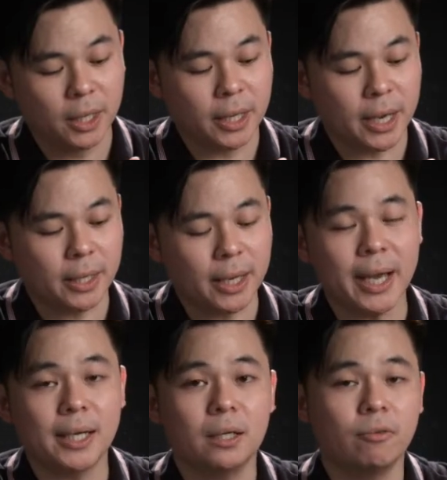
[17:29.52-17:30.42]
And then
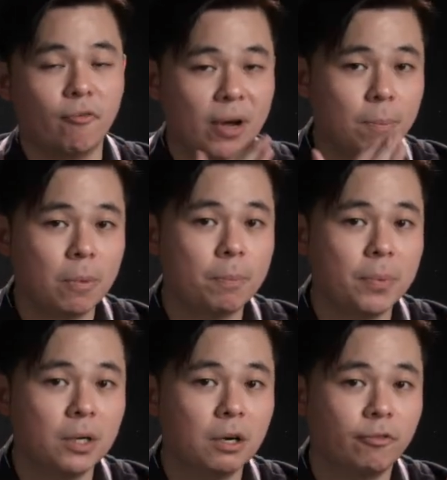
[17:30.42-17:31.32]
another very
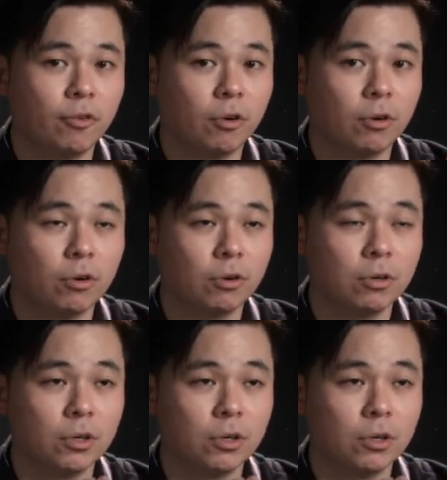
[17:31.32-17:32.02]
popular for